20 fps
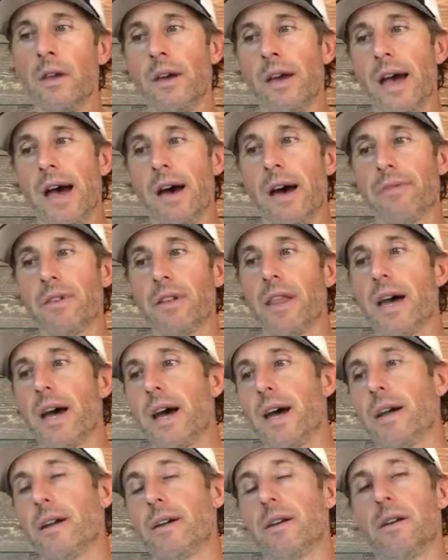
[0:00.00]
After
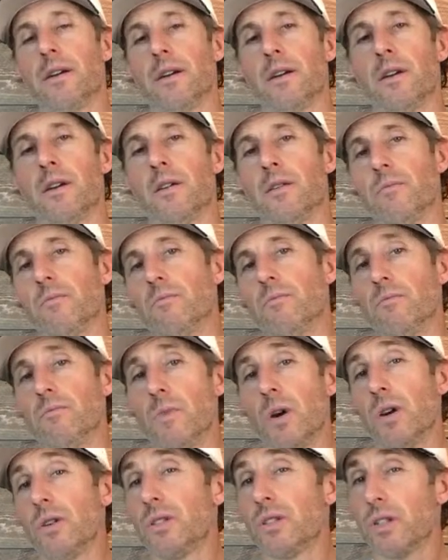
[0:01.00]
that,
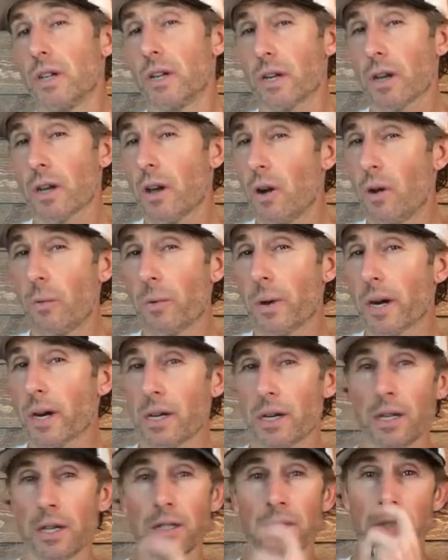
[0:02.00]
most of your
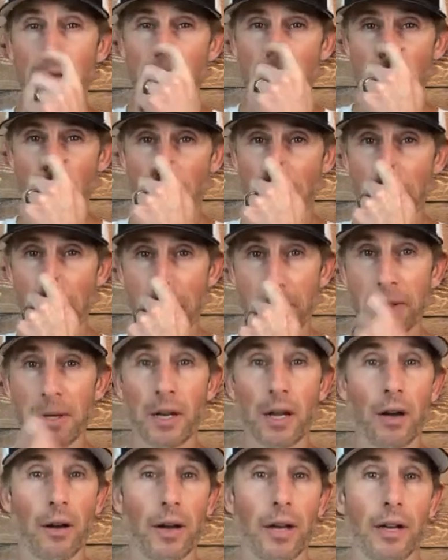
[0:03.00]
coworkers will probably
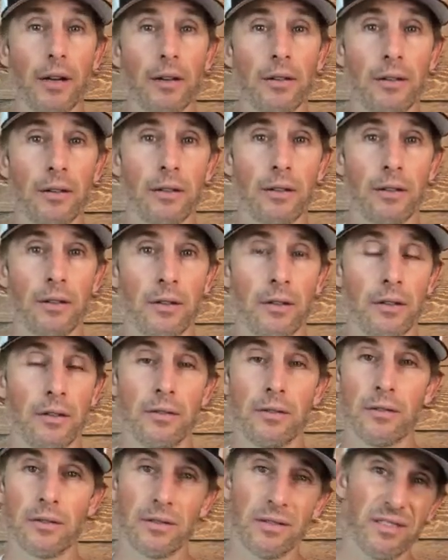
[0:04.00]
know it
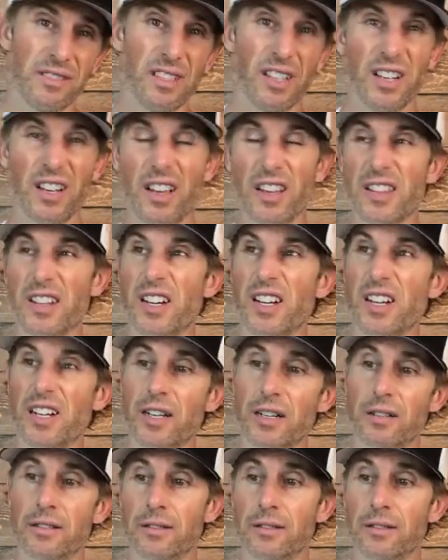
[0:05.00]
another